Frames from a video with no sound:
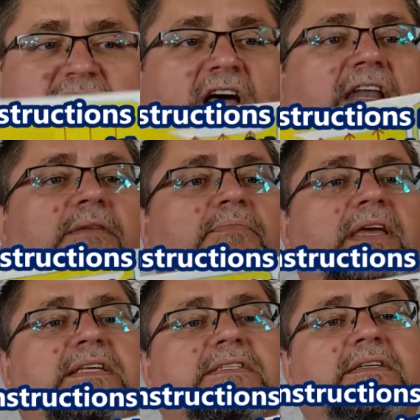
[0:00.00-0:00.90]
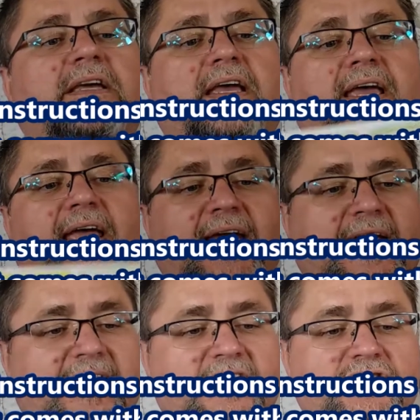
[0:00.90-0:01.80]
solid piece,
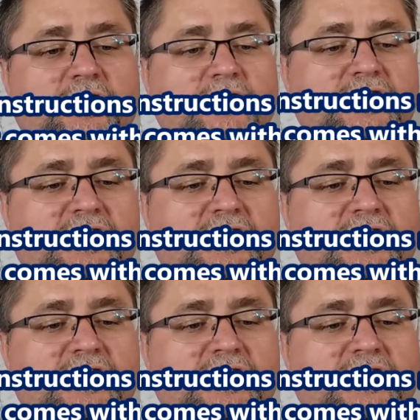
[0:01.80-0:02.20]
and it shows